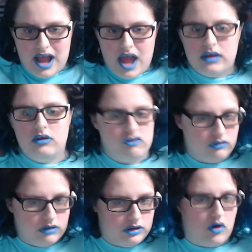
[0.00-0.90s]
I
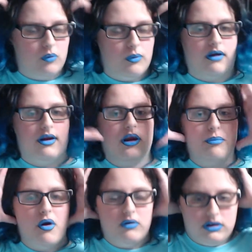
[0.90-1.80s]
usually don't wear it in a
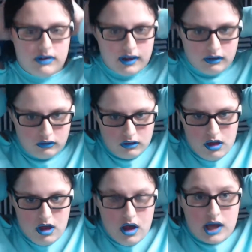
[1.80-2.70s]
ponytail
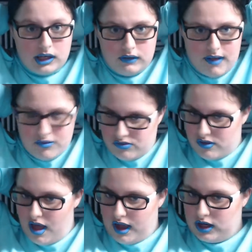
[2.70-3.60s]
unless
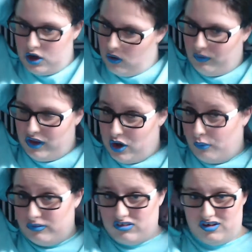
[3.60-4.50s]
I know that no
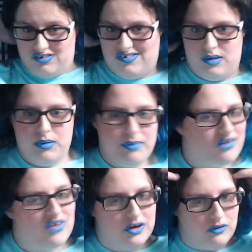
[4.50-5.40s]
one's gonna see me,
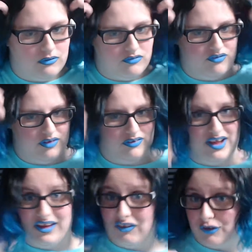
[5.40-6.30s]
because I don't feel
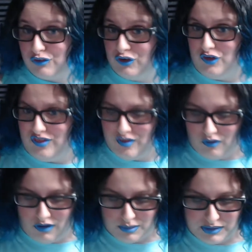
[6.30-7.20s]
like it looks good
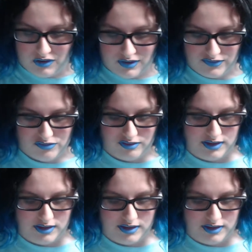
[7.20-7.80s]
on me, honestly.